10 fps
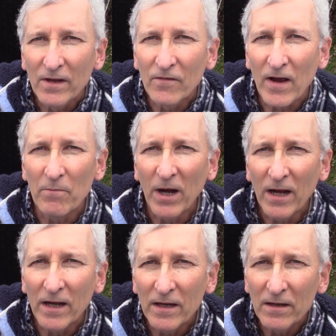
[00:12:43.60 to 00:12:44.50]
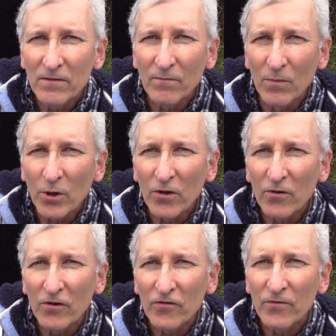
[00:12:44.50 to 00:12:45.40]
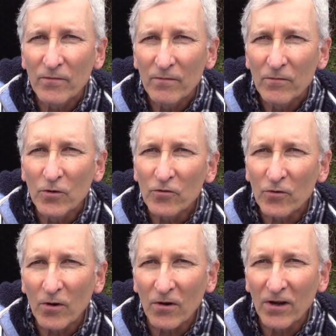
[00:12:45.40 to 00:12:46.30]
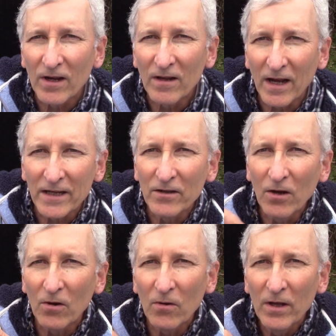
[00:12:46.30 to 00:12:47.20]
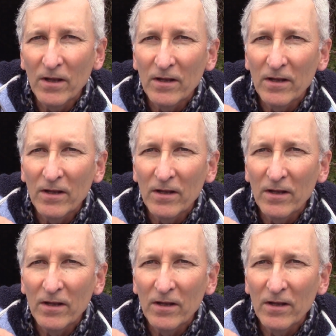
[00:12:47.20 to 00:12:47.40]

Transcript: if I buy Mercury's two-stroke oil, I know